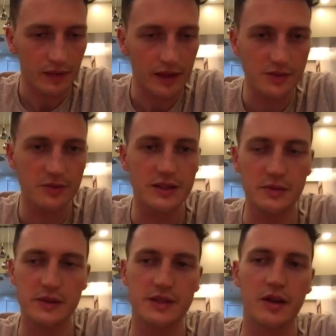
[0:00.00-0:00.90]
as soon as
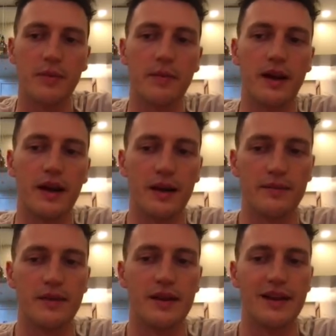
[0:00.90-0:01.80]
we stop
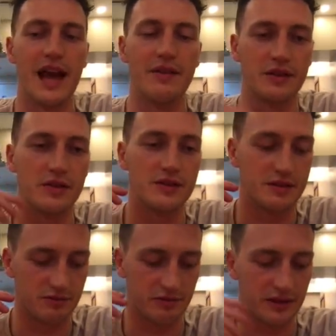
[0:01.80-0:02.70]
having
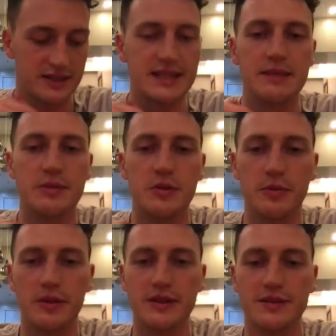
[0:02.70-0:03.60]
those really steep
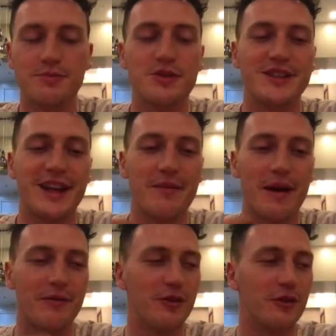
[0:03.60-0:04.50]
coupons pushing our
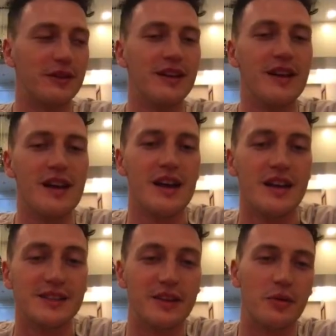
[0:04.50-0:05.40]
map forward,
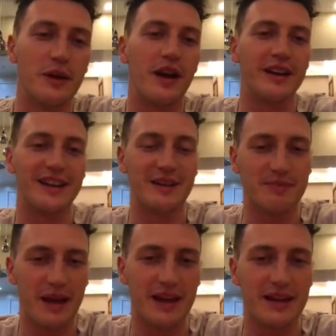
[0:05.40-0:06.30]
so that we are getting
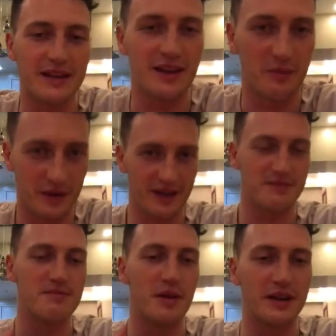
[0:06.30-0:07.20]
paid and we're
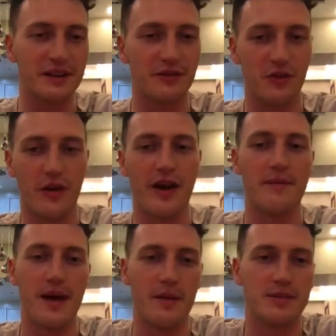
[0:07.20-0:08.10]
getting money for our
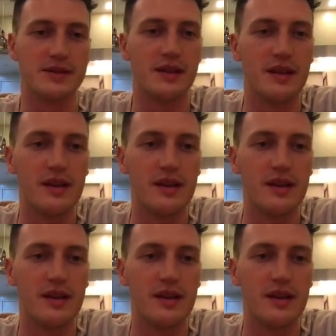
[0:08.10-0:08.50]
maps.